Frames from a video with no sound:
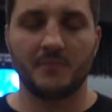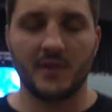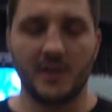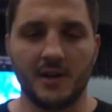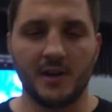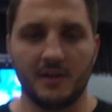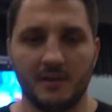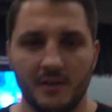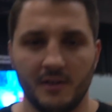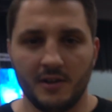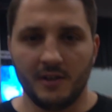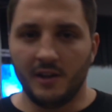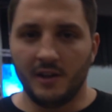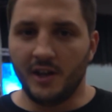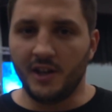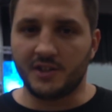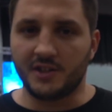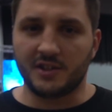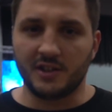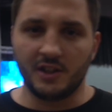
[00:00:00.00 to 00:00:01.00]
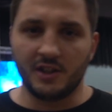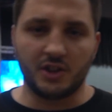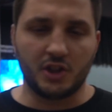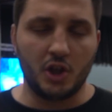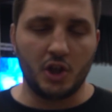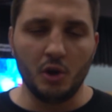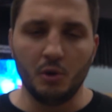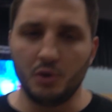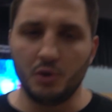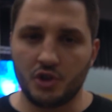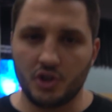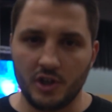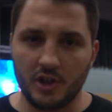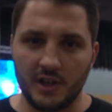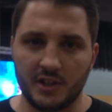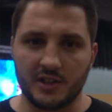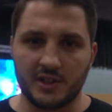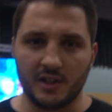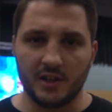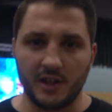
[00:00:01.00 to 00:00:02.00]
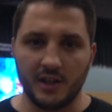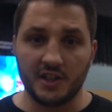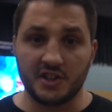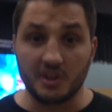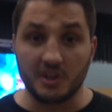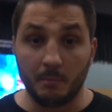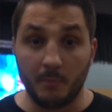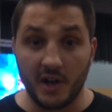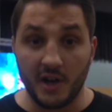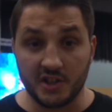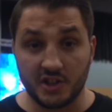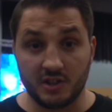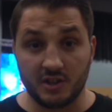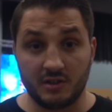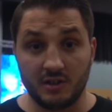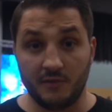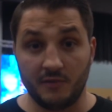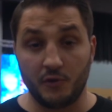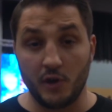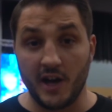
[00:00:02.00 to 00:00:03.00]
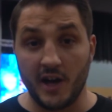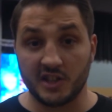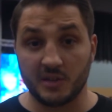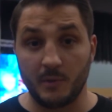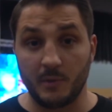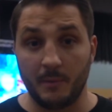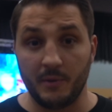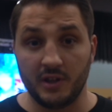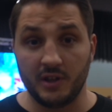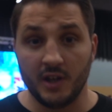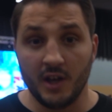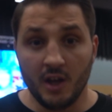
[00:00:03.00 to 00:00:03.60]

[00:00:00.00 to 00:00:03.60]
Yeah, it's huge. It's a must, if you ask me. I mean,